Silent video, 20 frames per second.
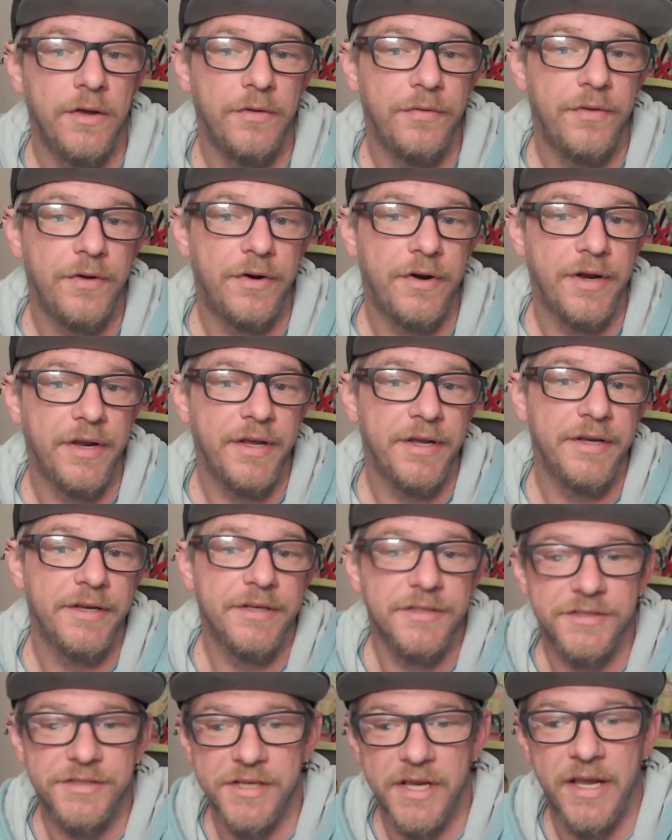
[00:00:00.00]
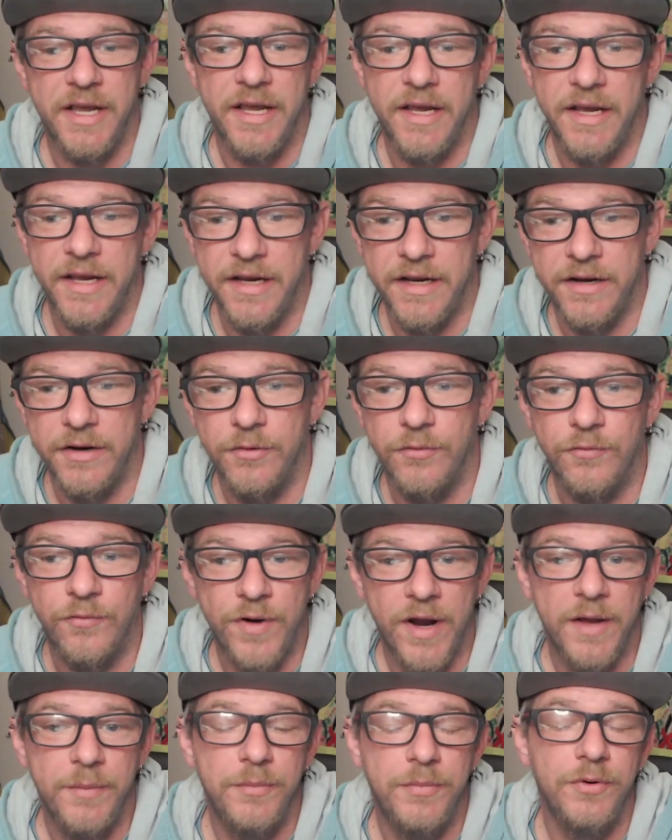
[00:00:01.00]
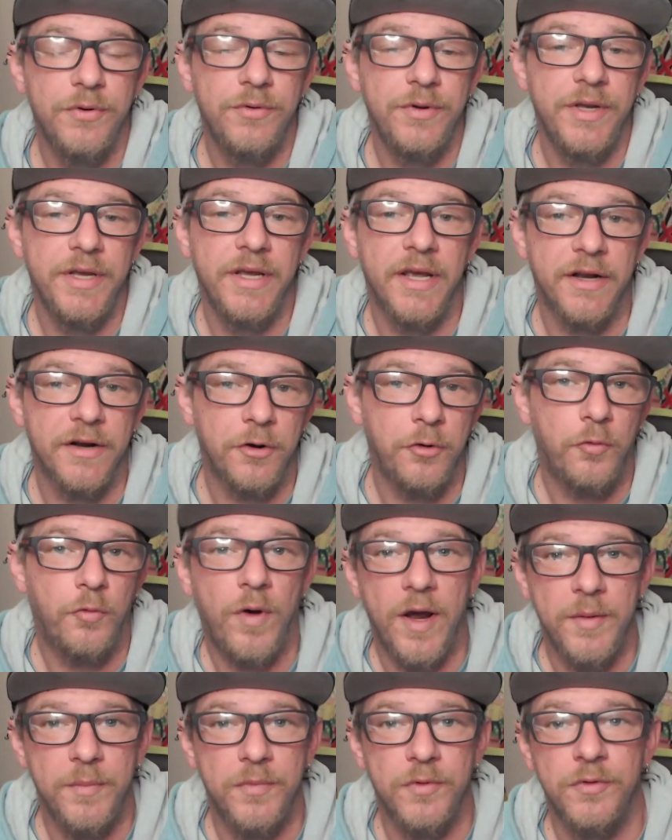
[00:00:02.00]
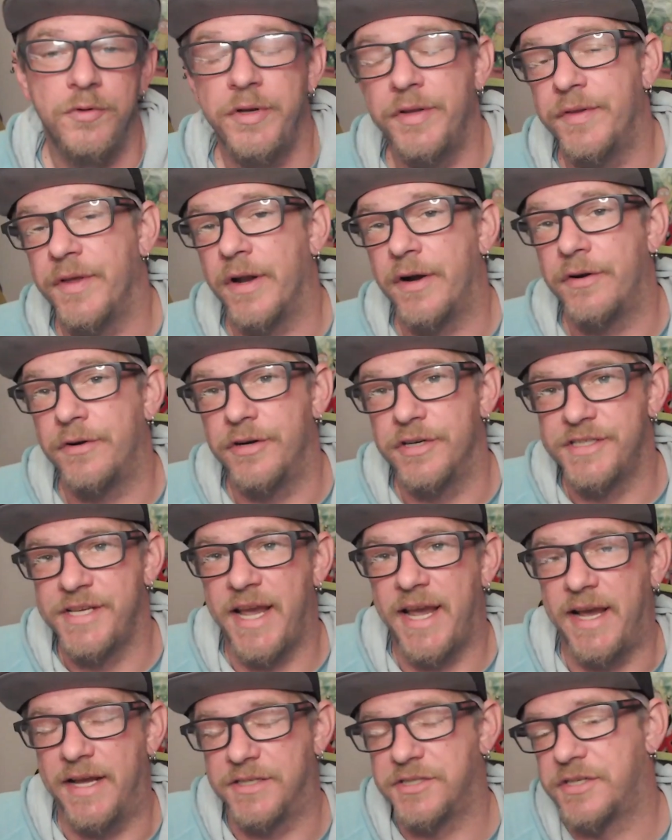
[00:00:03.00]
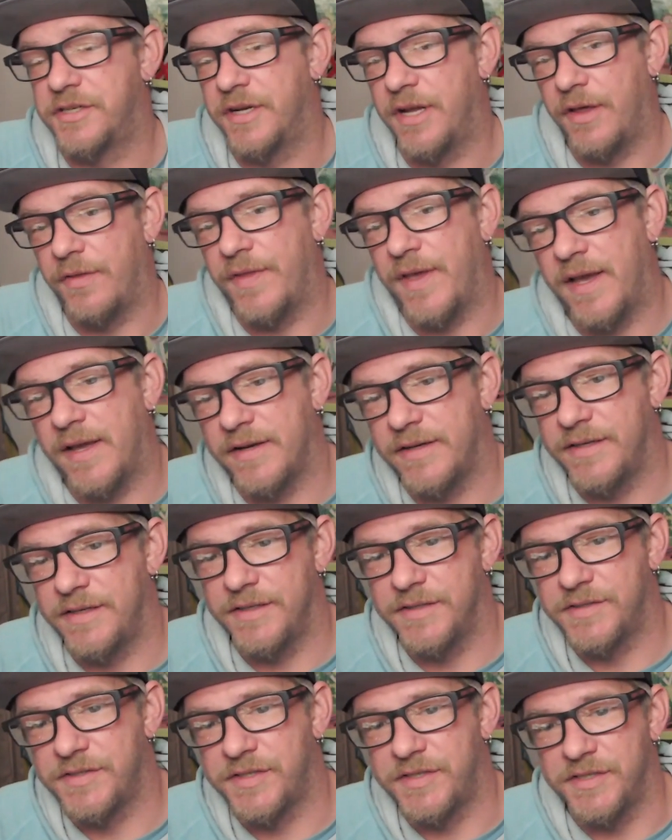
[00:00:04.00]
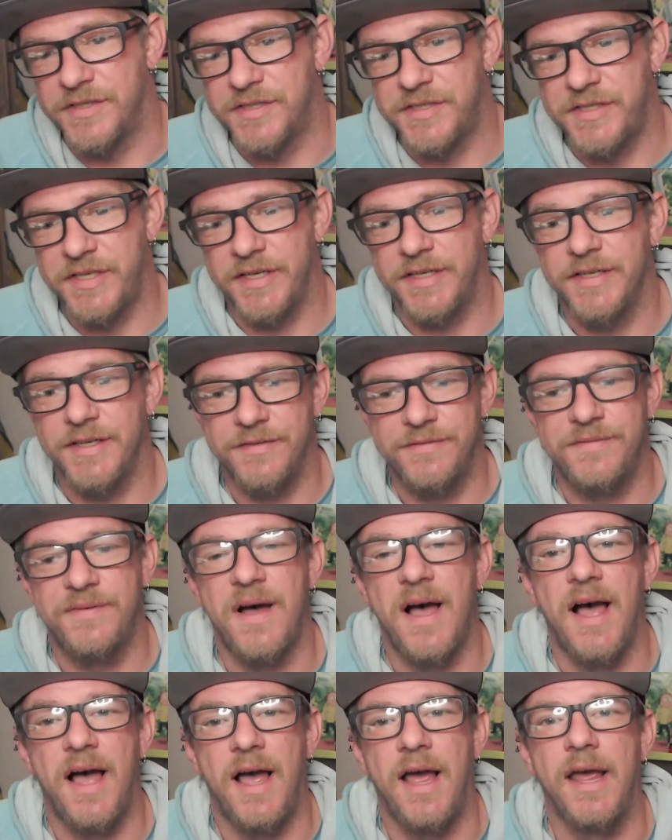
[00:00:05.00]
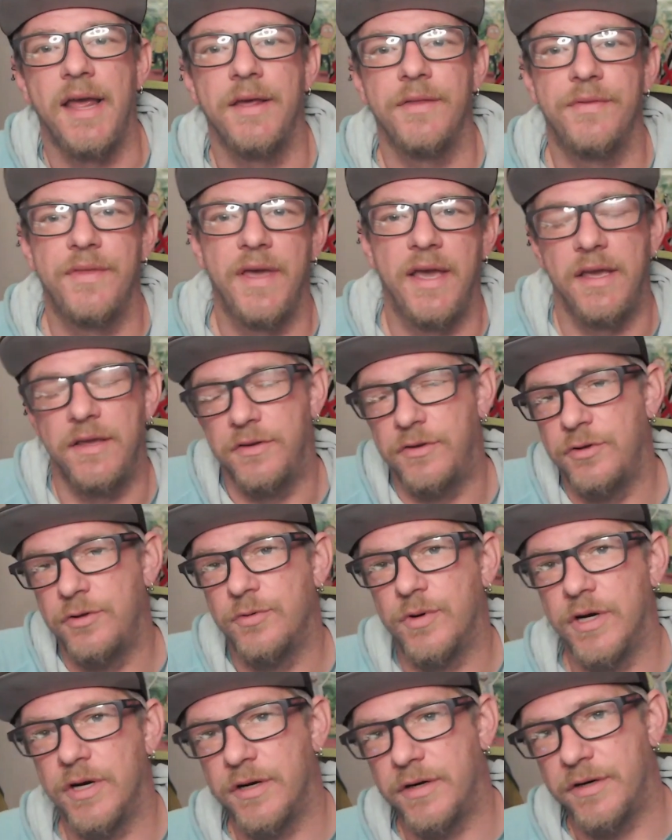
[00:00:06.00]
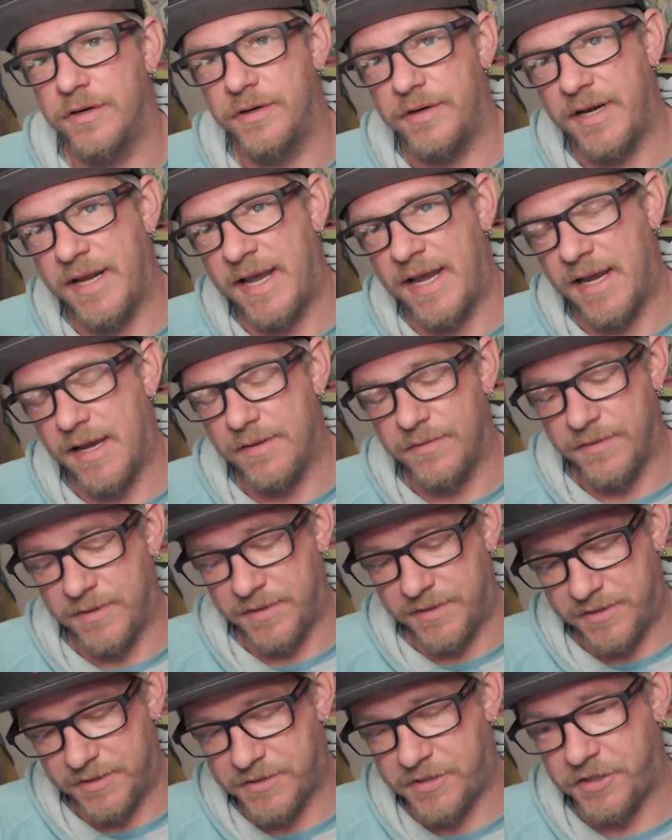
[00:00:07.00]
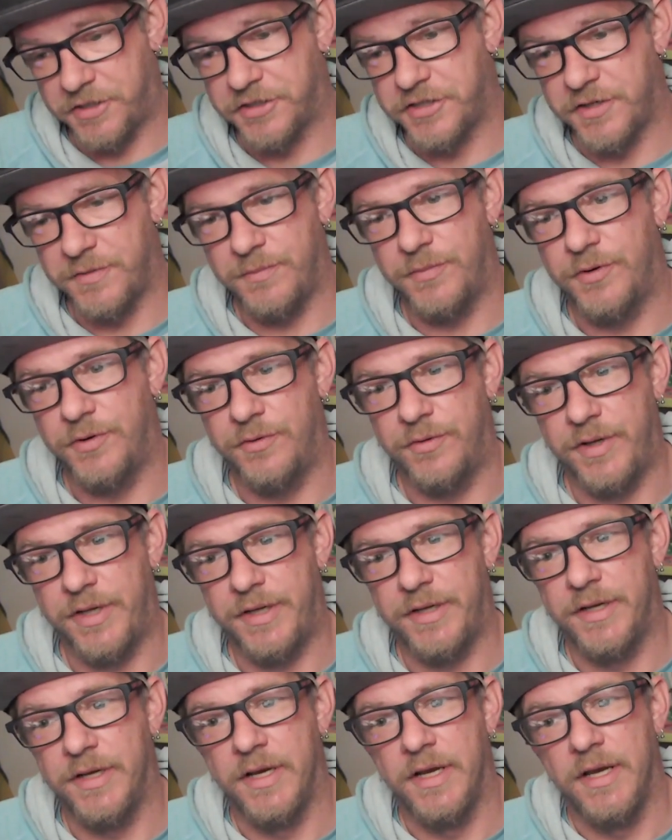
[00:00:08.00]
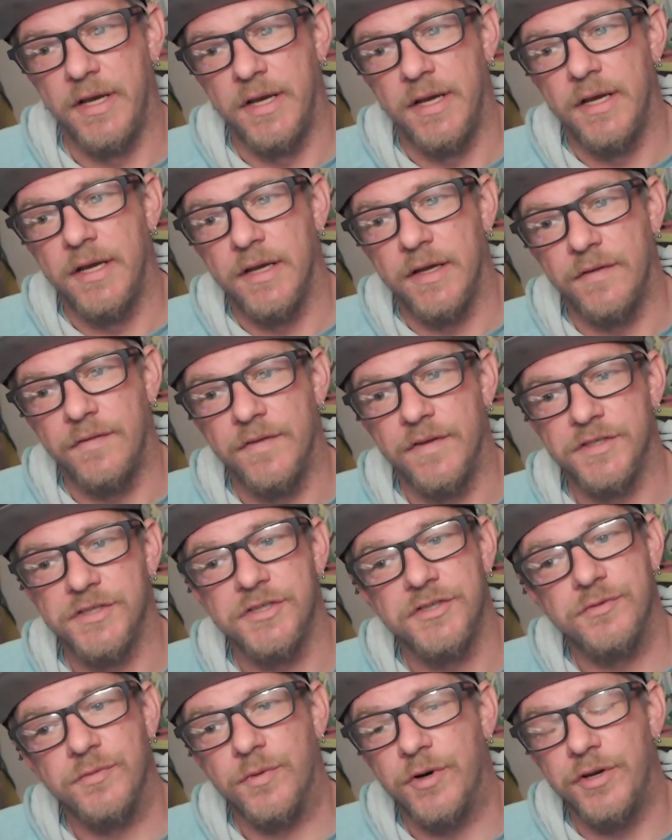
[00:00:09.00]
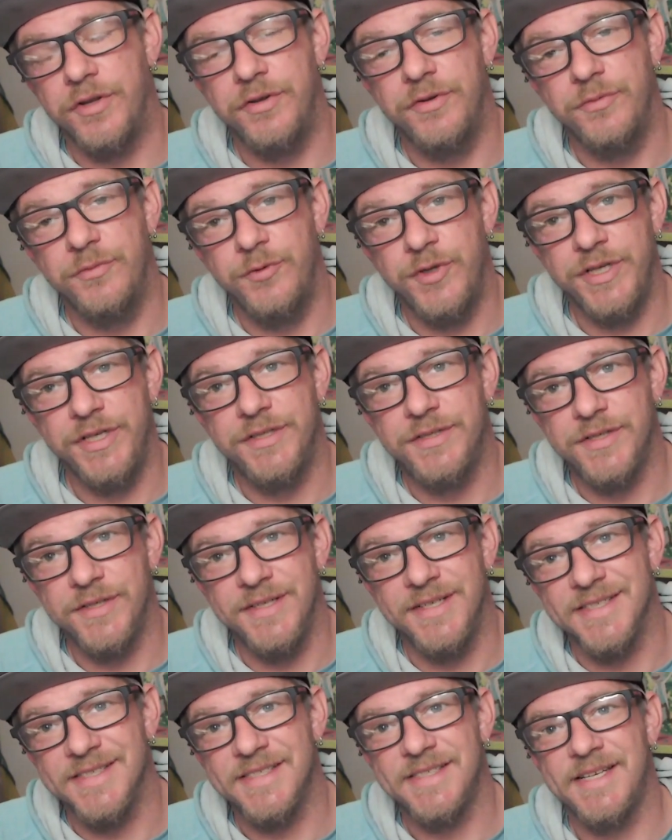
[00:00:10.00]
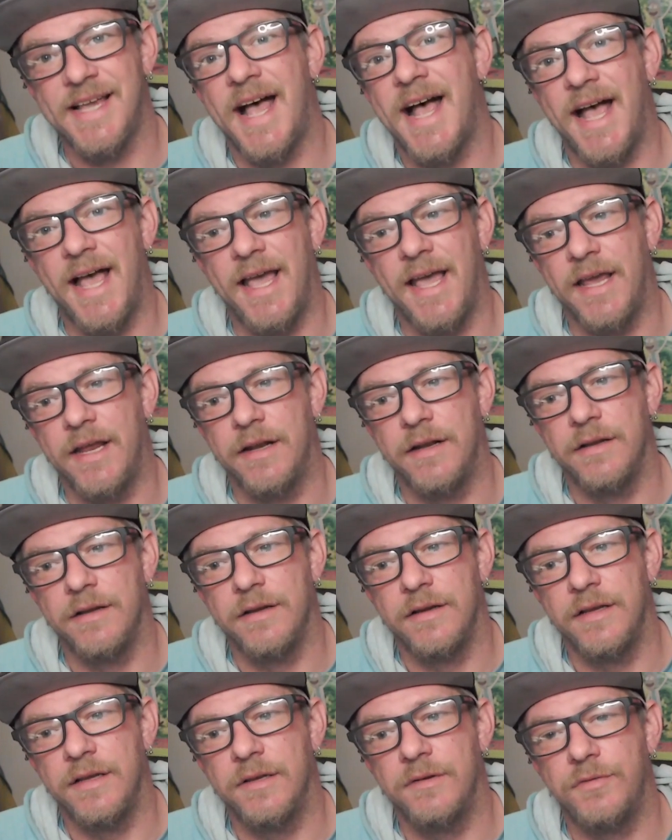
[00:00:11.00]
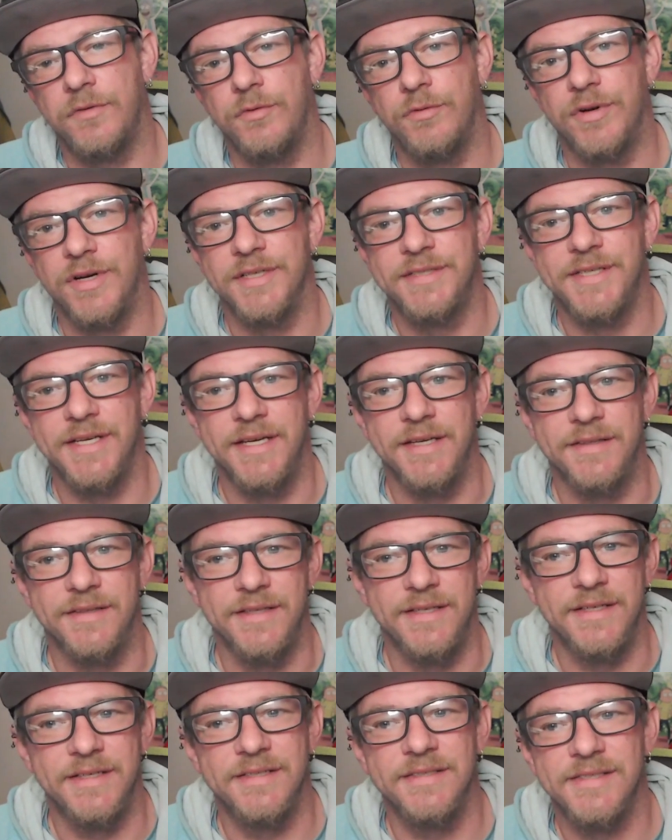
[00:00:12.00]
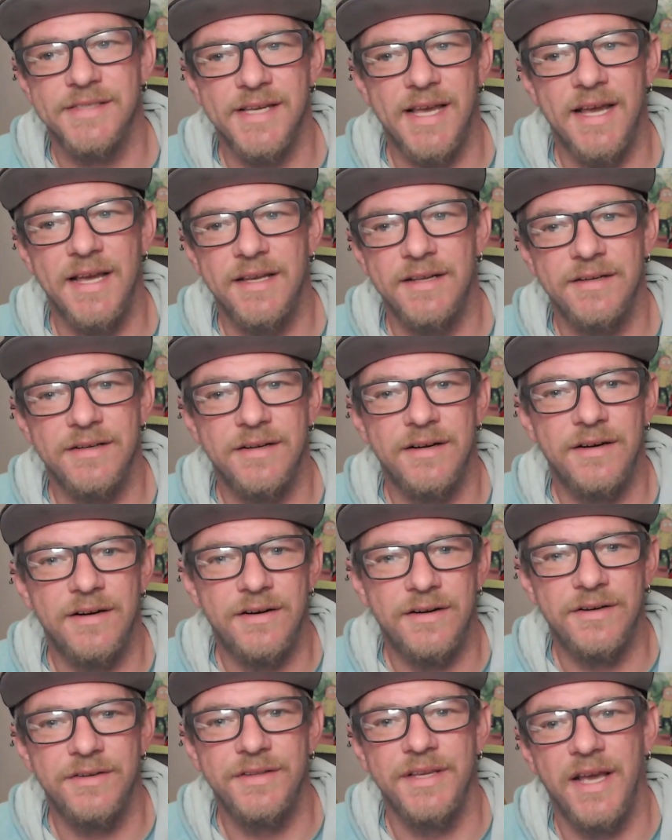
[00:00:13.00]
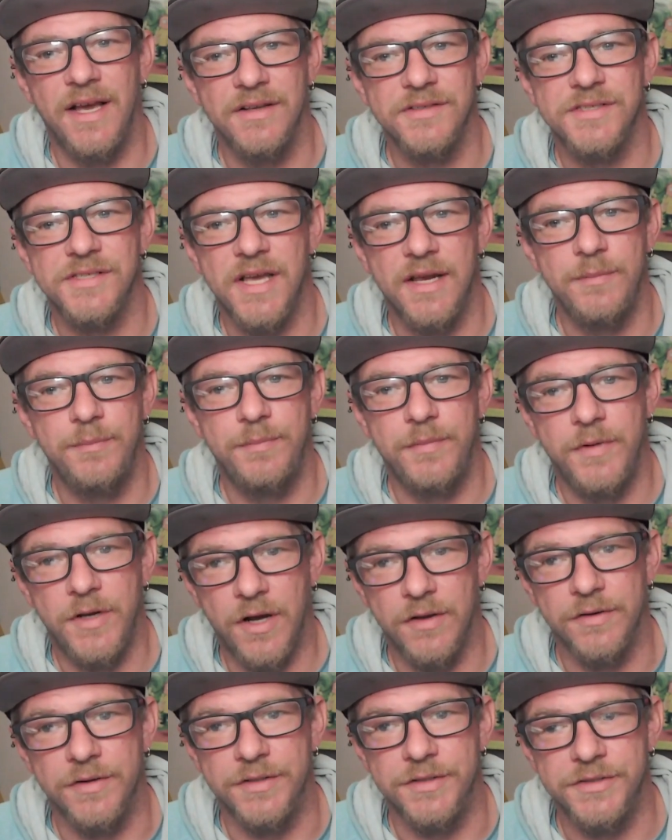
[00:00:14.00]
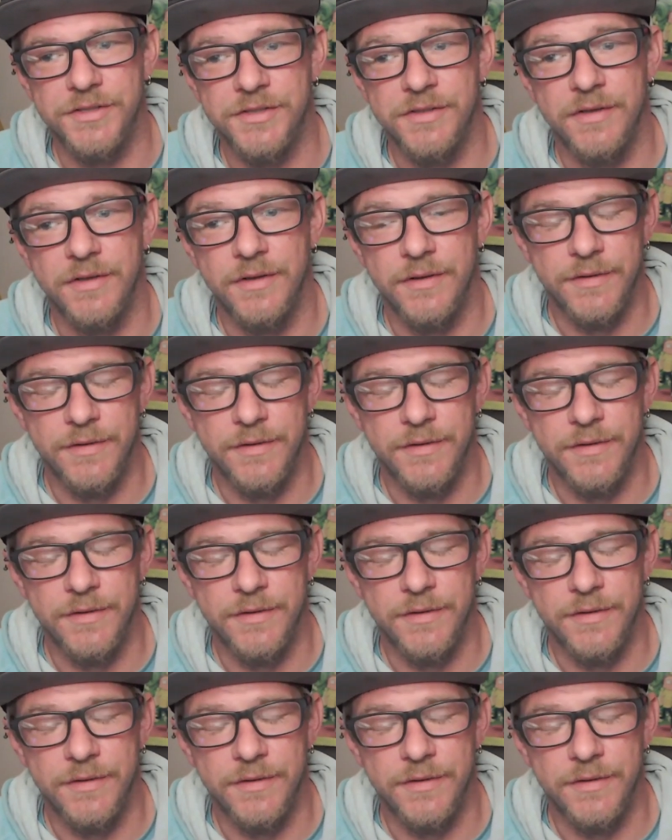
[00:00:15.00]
there is a red buoy and a white buoy that are attached. Now that is to signify that you are at the decision buoy, and this is where you need to decide if you want to take the inside or the outside colors.